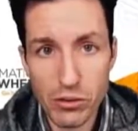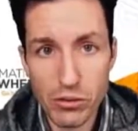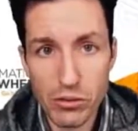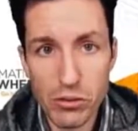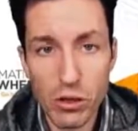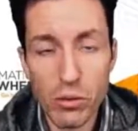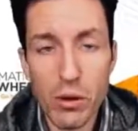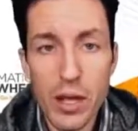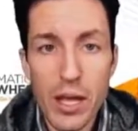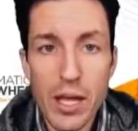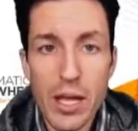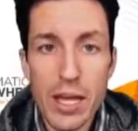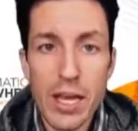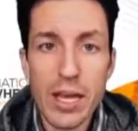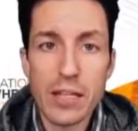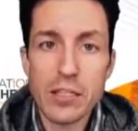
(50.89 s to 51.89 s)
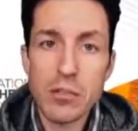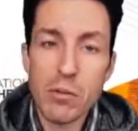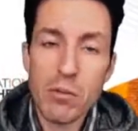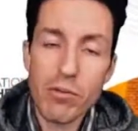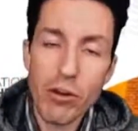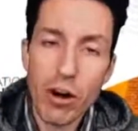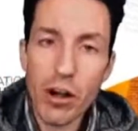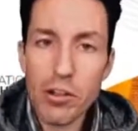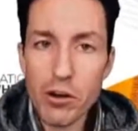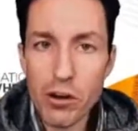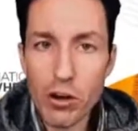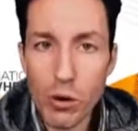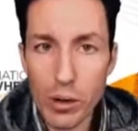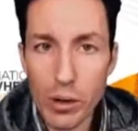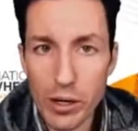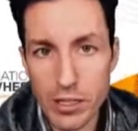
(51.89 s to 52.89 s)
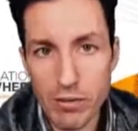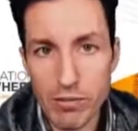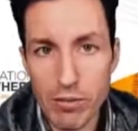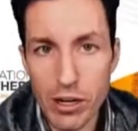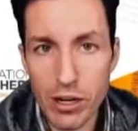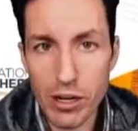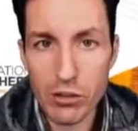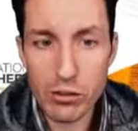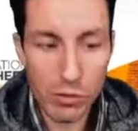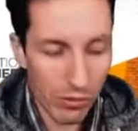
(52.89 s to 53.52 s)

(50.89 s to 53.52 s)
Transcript: So in some of our other quick tip videos,